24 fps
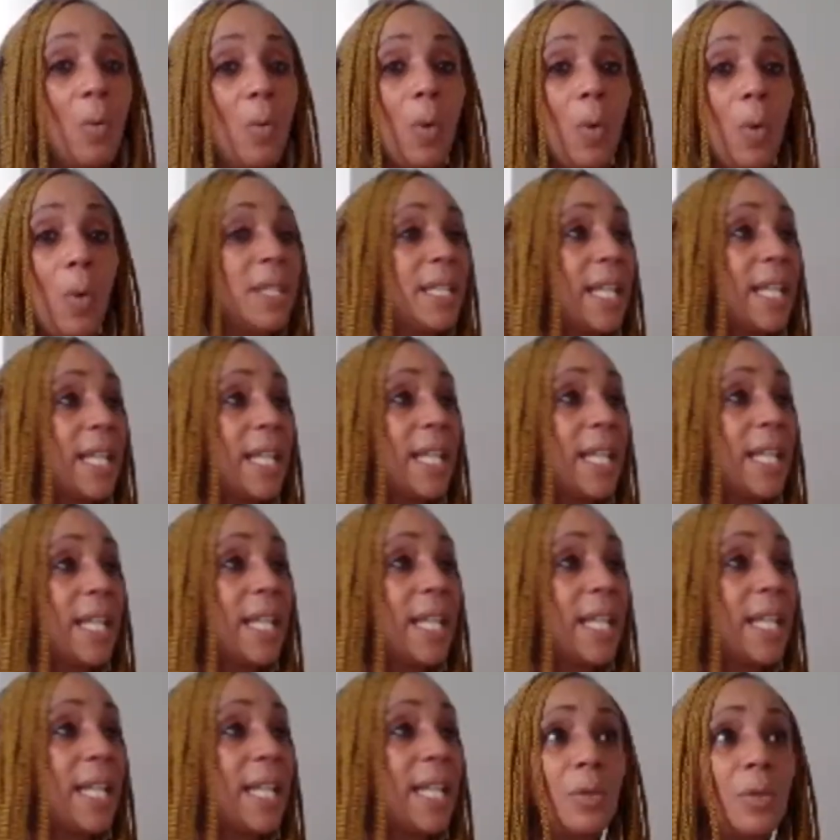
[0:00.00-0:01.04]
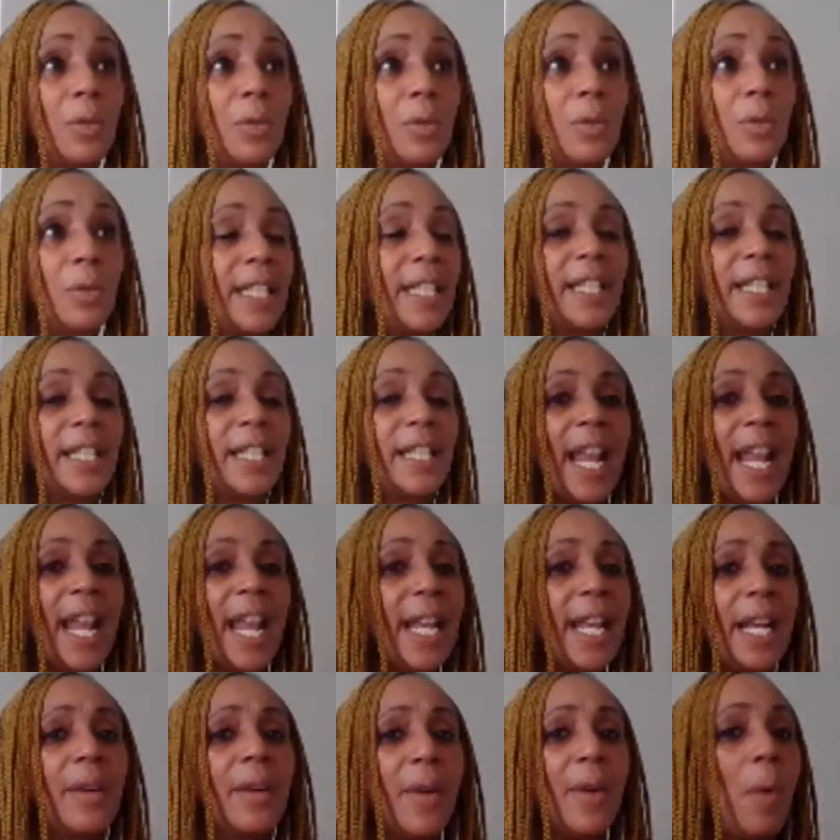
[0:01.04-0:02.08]
What was I going to do? I had to
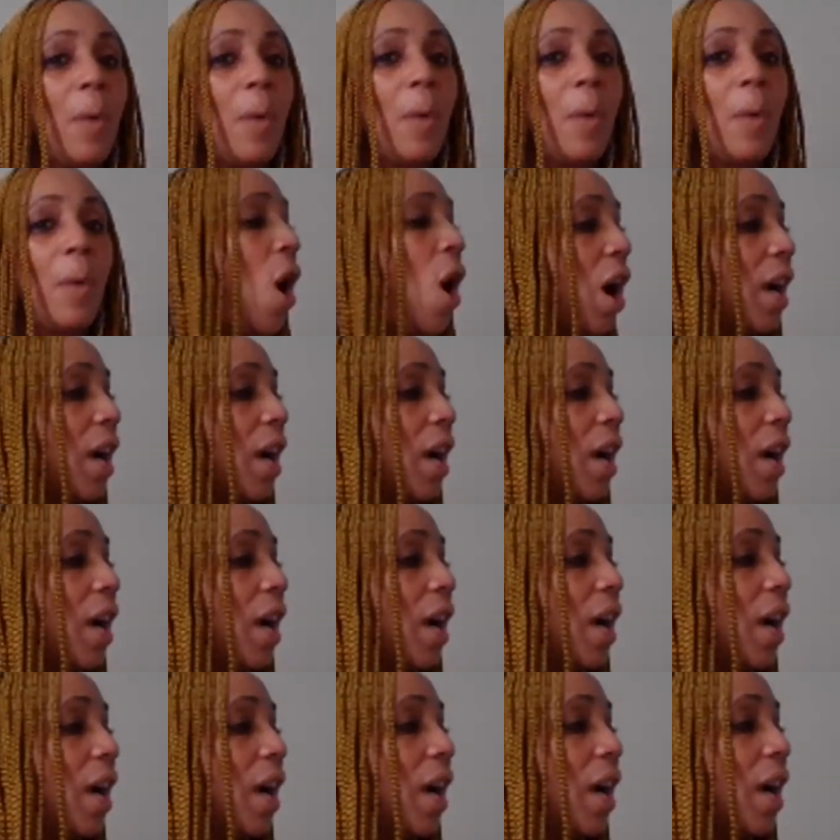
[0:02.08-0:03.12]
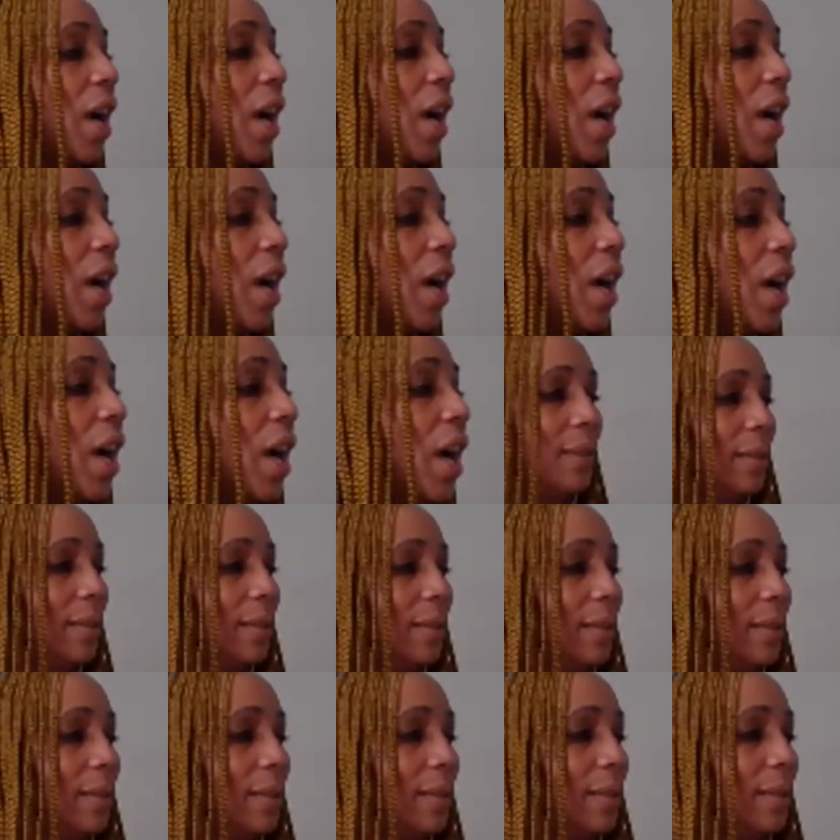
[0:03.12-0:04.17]
stay here and walk it out.
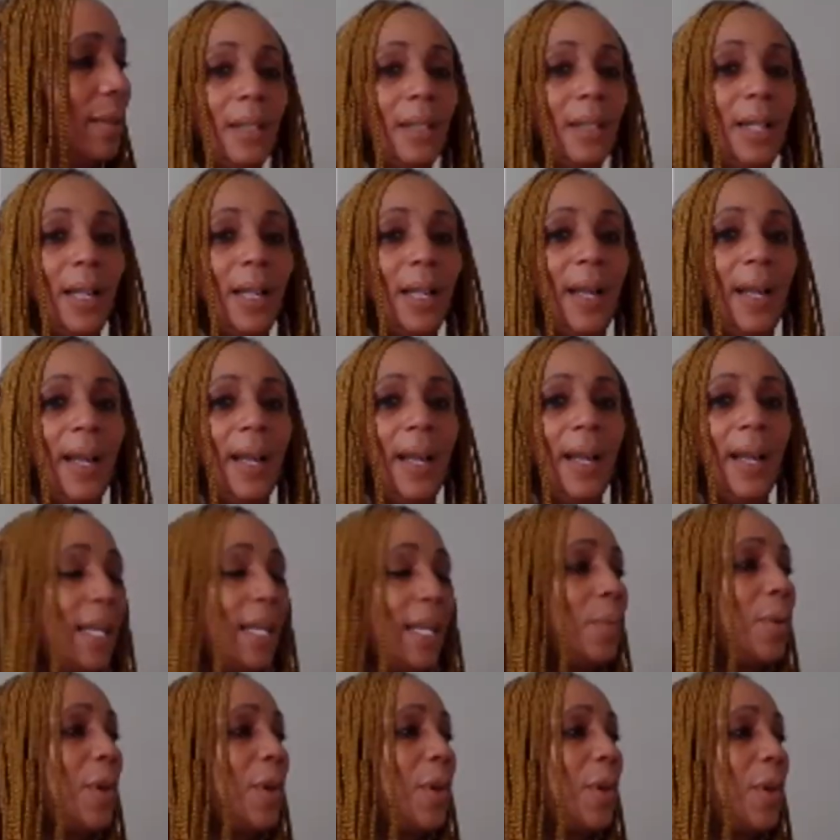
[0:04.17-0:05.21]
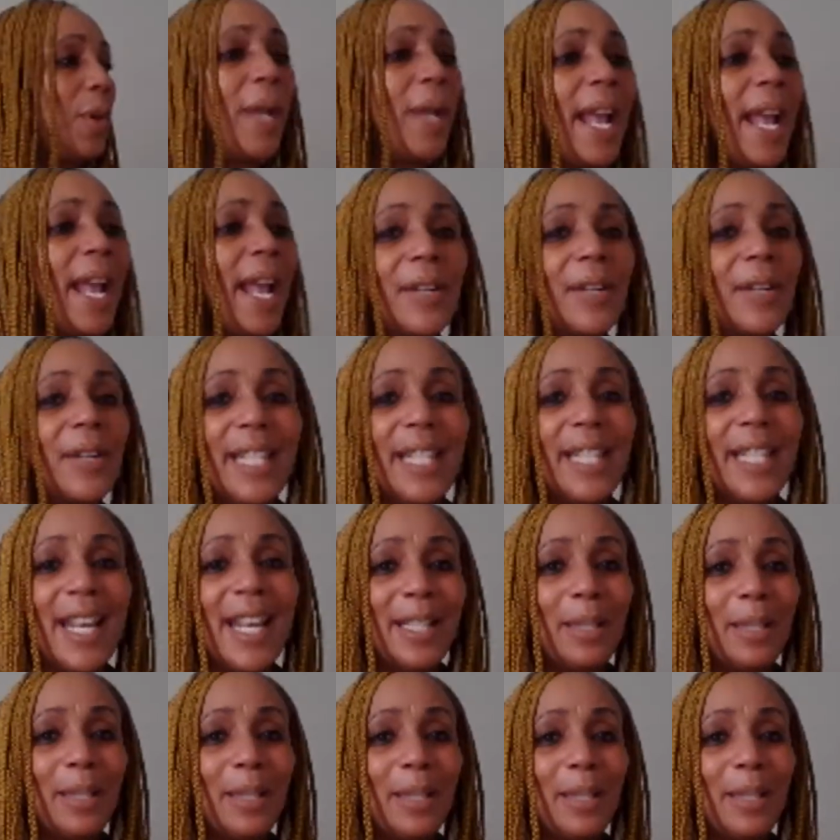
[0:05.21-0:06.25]
There were no
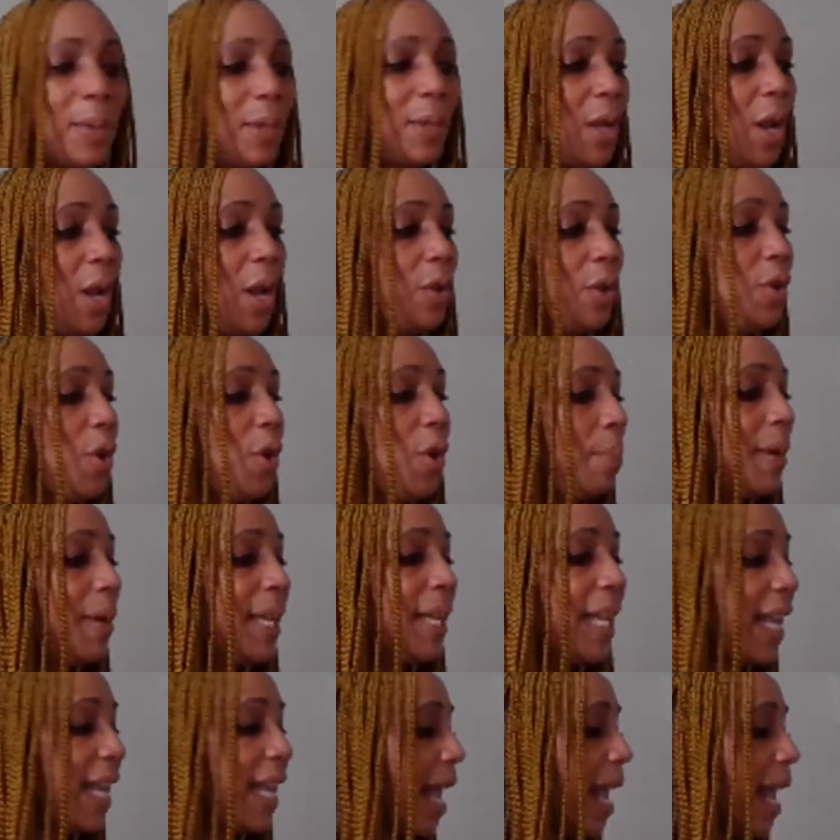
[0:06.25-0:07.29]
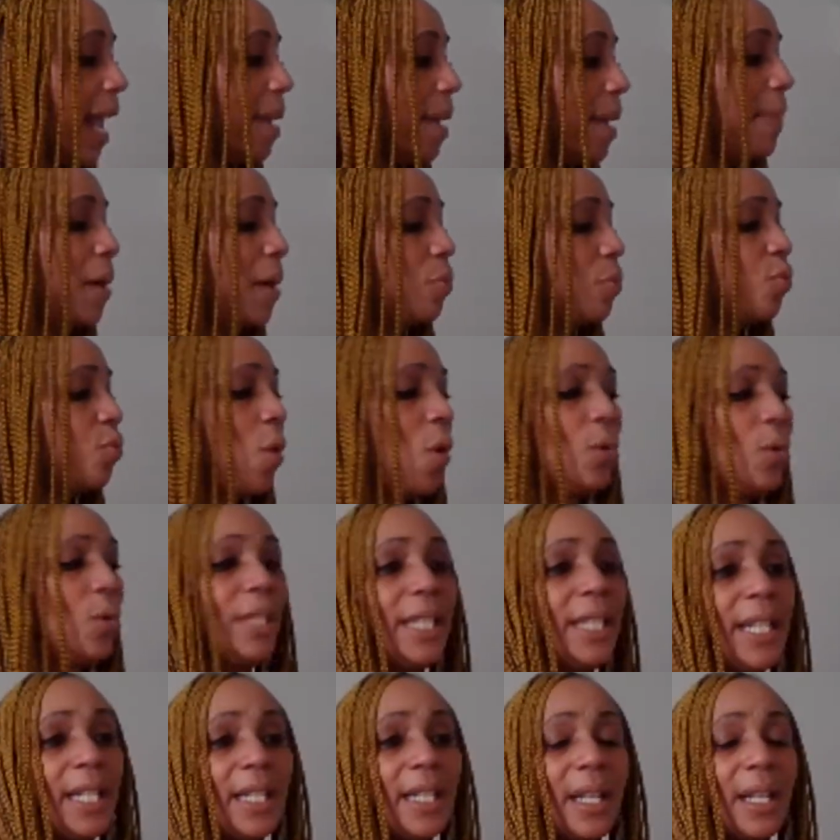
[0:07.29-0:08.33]
guarantees, people. Nobody came and
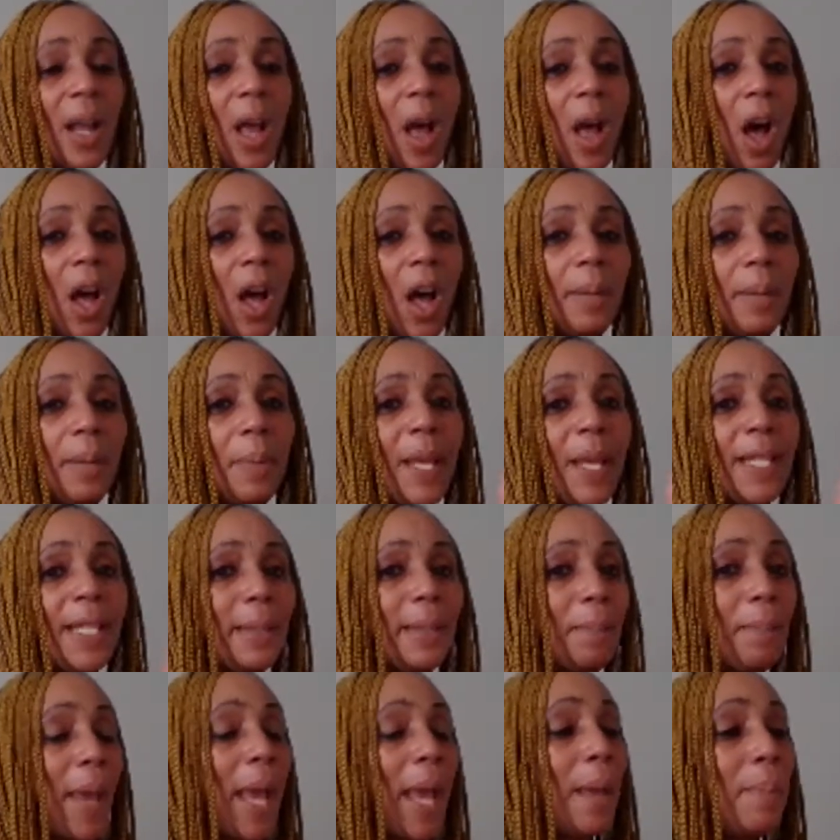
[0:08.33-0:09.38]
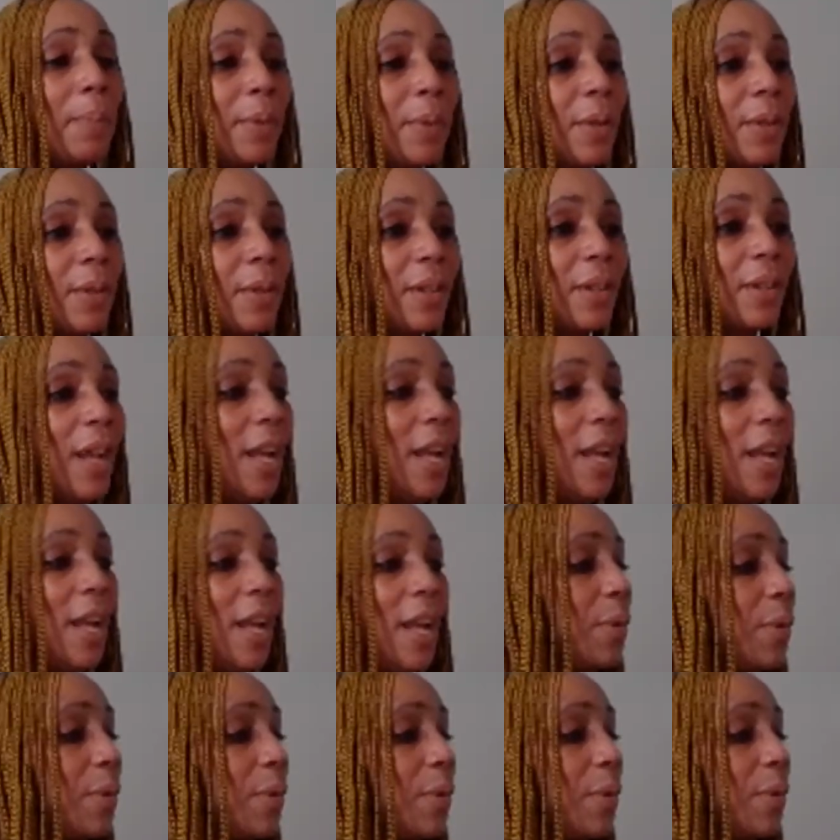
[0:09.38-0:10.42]
wrote it on a piece of paper.
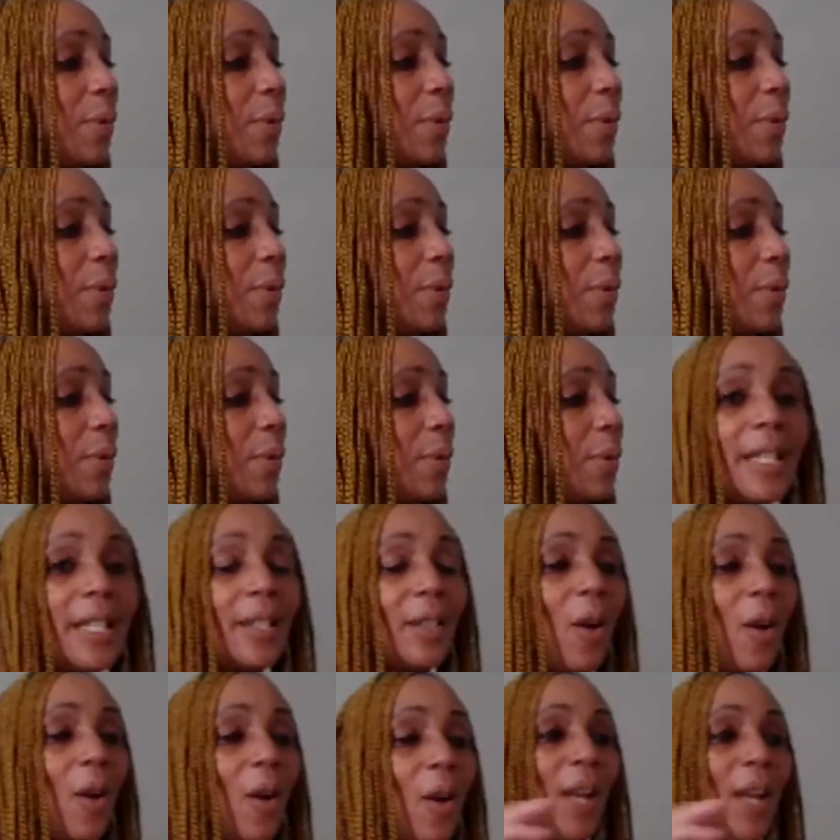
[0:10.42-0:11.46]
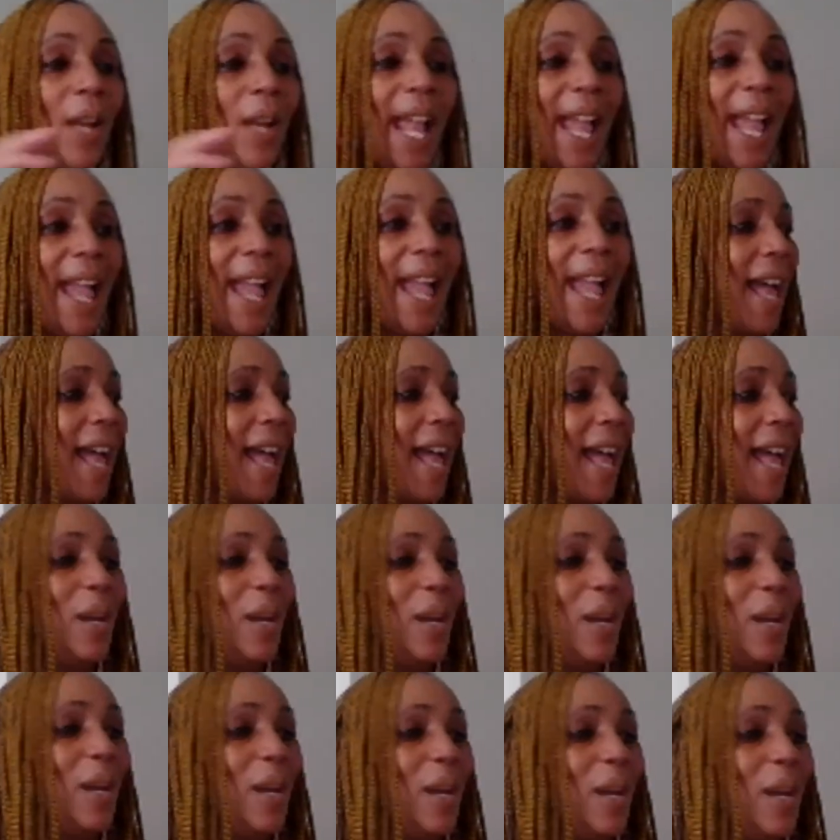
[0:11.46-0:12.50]
There were no guarantees. All I had
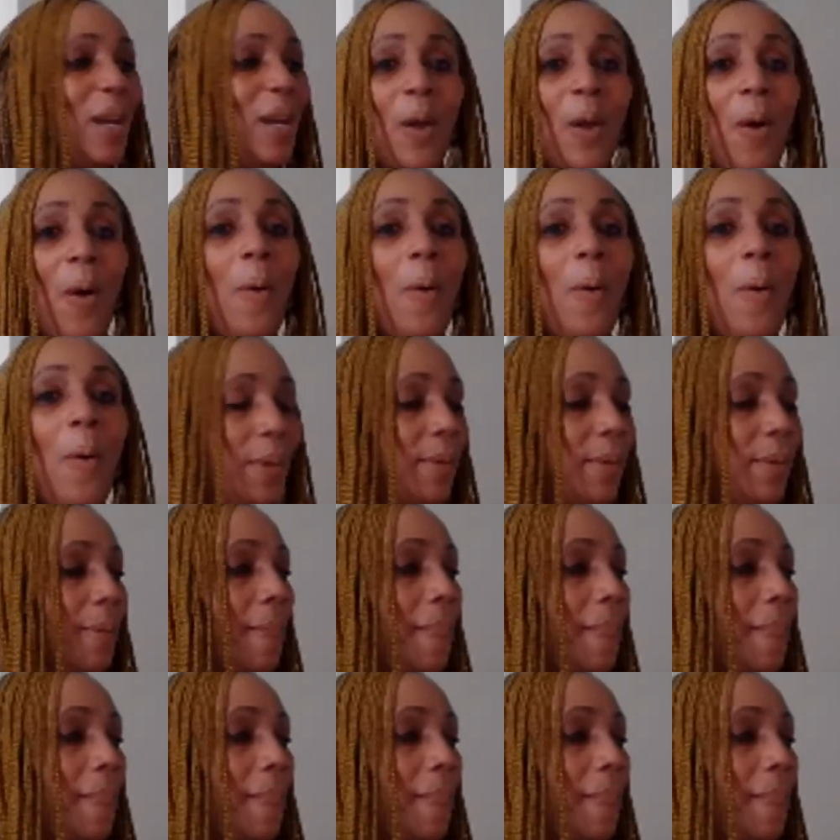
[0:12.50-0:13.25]
was hope.